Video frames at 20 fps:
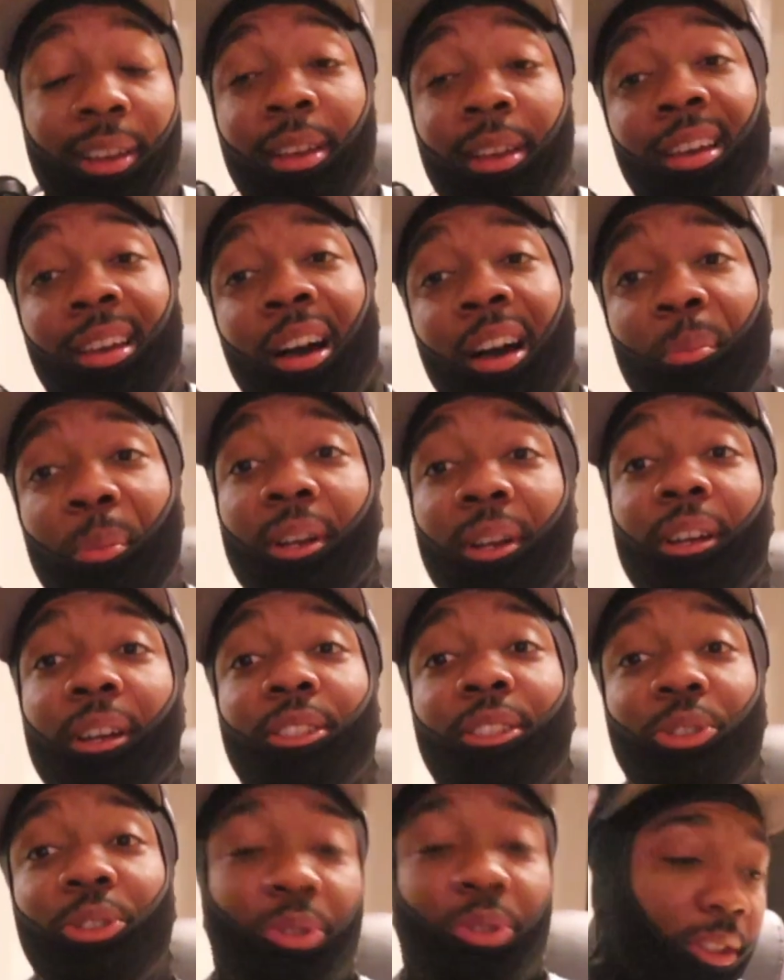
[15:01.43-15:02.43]
I'm a
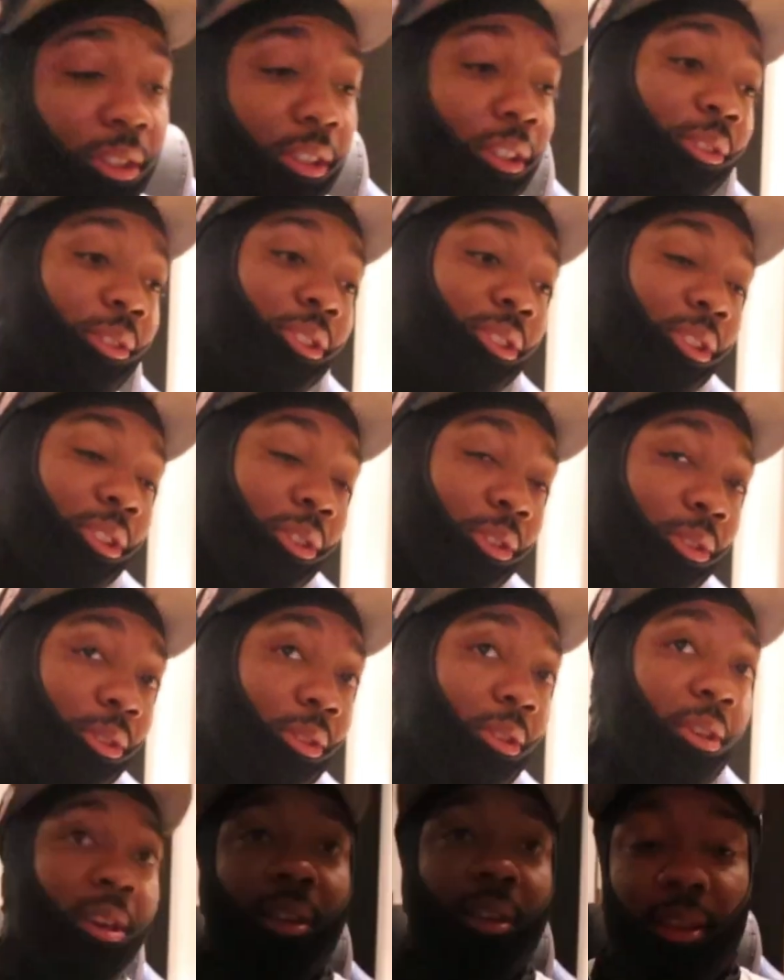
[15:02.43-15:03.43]
country nigga though, so
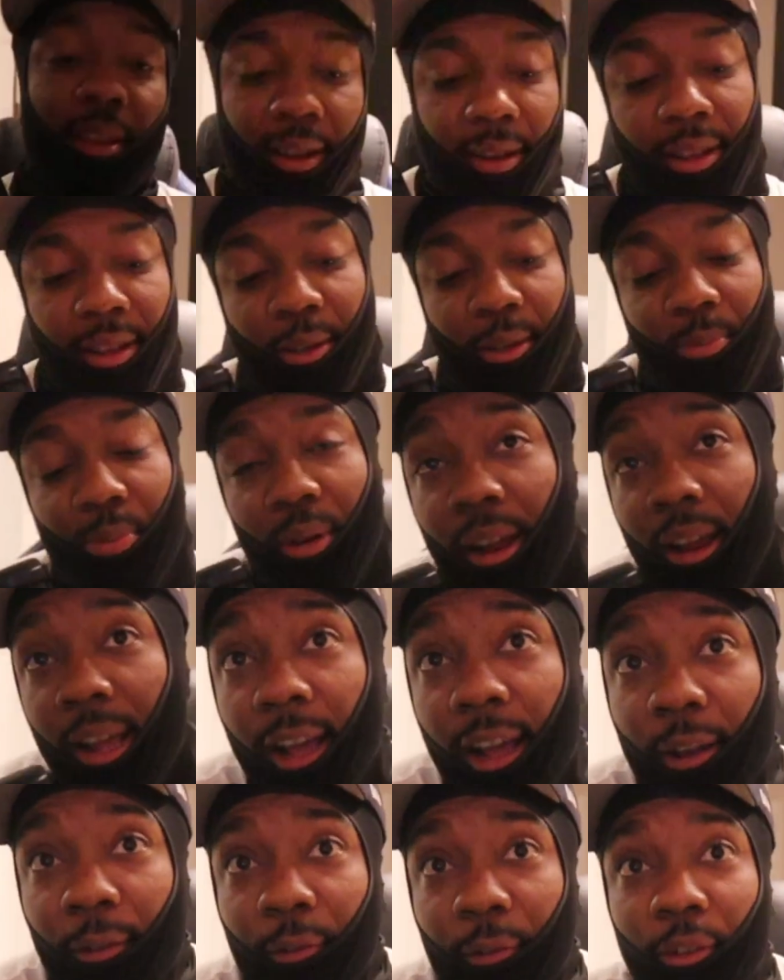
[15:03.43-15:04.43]
that's probably how
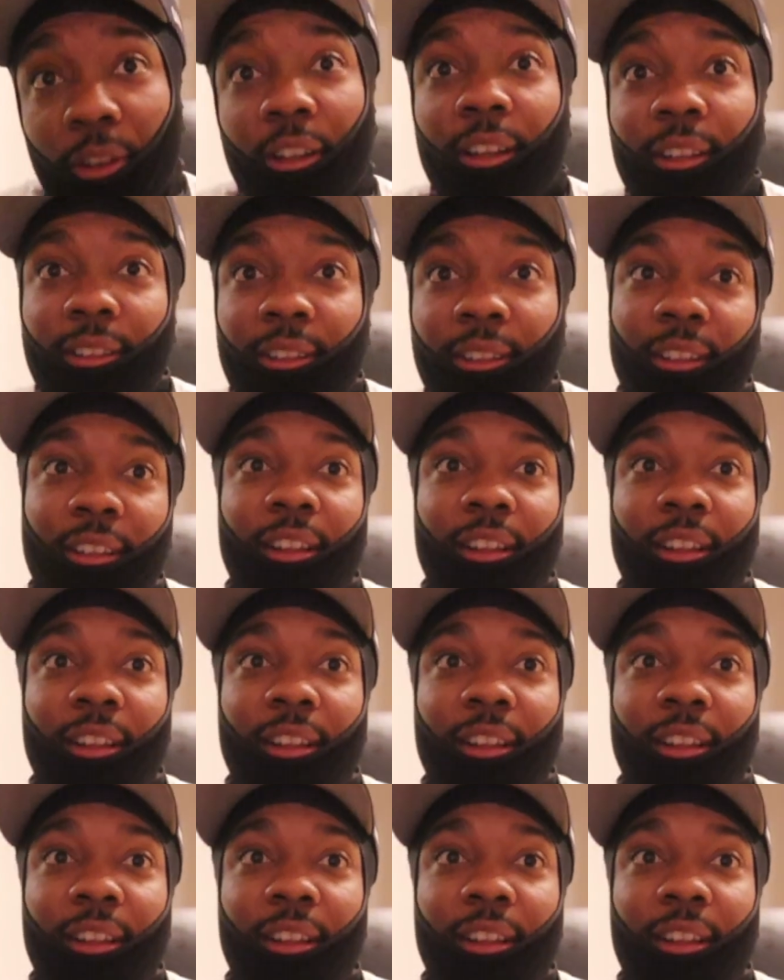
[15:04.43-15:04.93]
I feel like that.